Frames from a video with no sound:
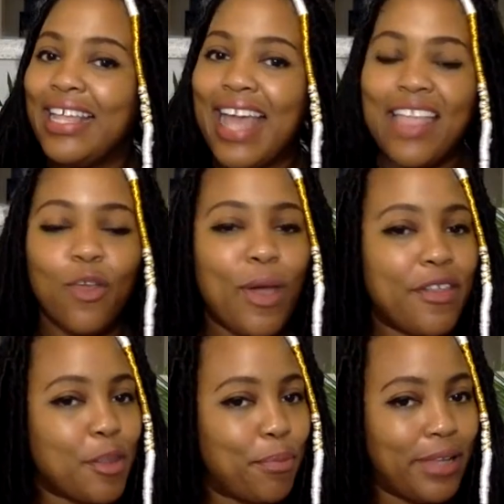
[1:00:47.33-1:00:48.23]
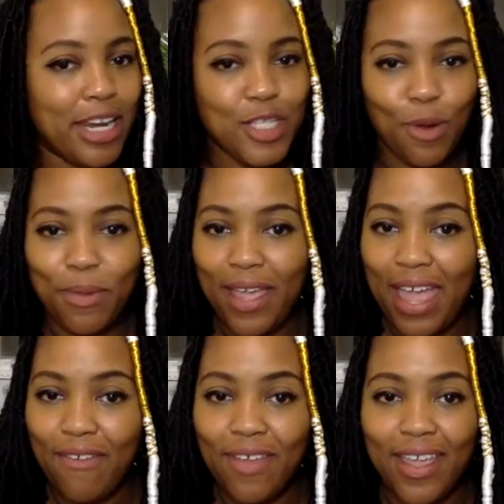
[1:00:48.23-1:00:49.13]
and the way that the planets were
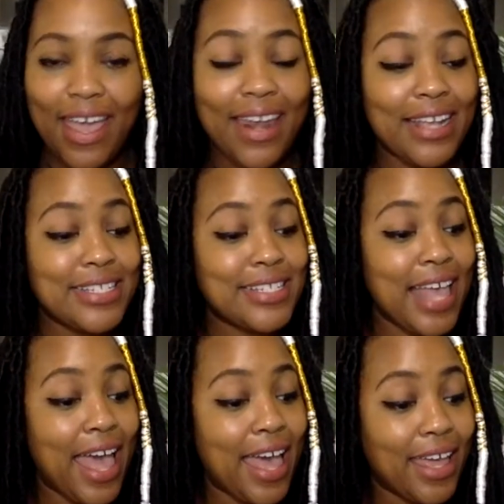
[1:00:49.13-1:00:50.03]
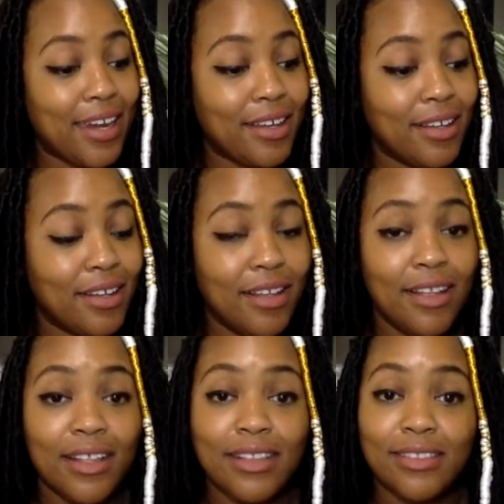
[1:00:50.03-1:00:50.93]
behaving. And I said,
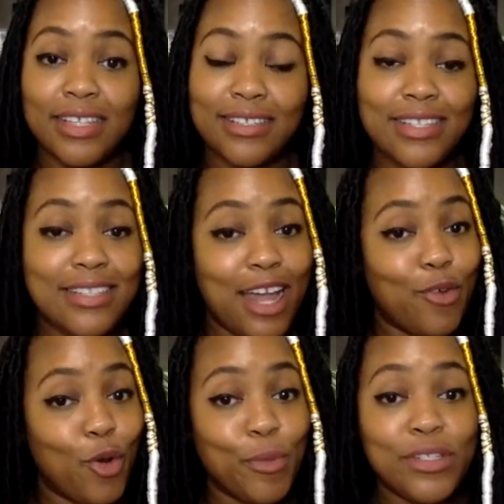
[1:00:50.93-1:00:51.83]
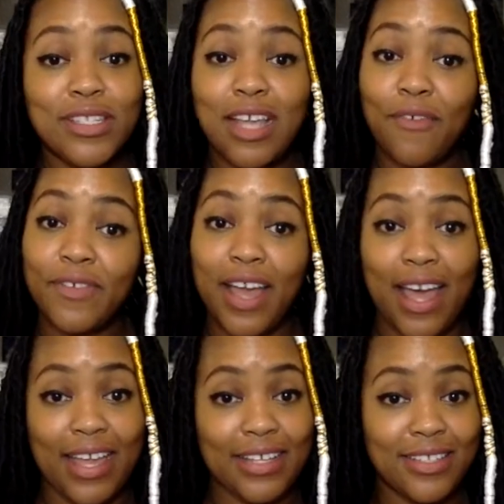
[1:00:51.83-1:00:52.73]
this is not normal stuff,
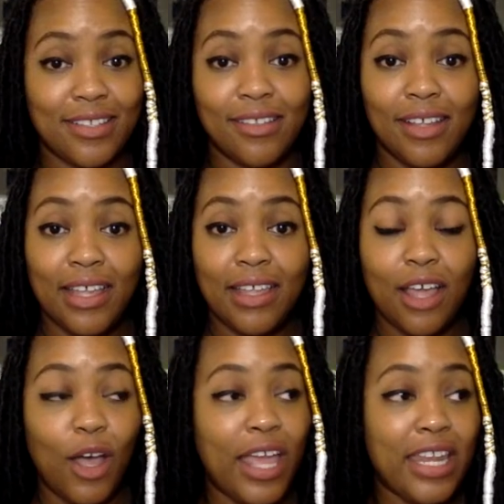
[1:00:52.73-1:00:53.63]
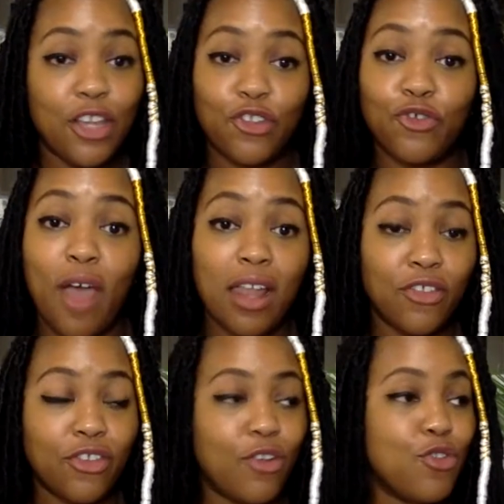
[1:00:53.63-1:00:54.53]
guys. Any
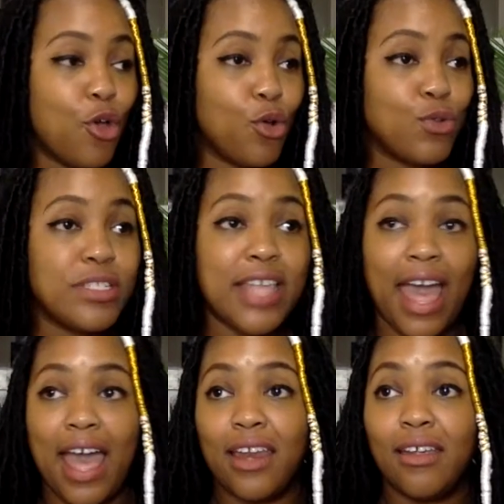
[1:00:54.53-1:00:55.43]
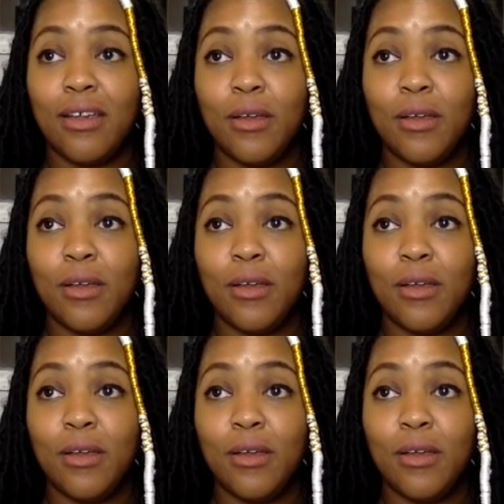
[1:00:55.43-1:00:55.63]
astrologer knows that